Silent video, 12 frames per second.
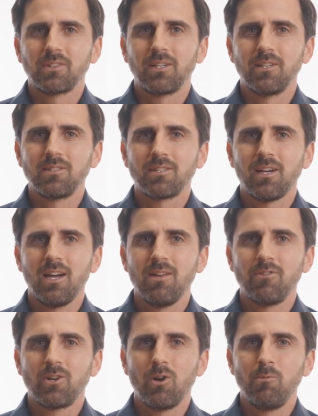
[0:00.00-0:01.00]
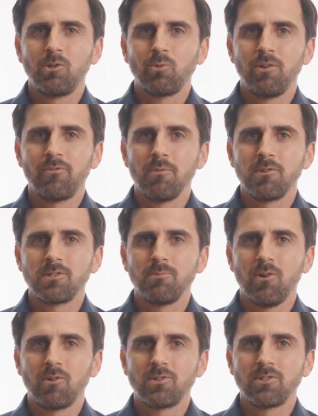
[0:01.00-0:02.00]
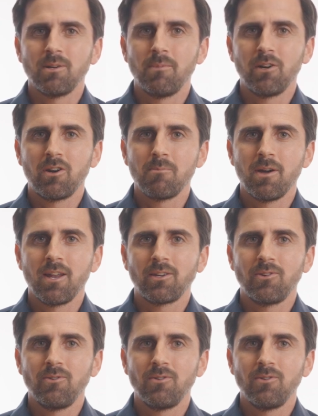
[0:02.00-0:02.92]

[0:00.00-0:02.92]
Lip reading: It is kind of a go-between from the smaller semi-automatic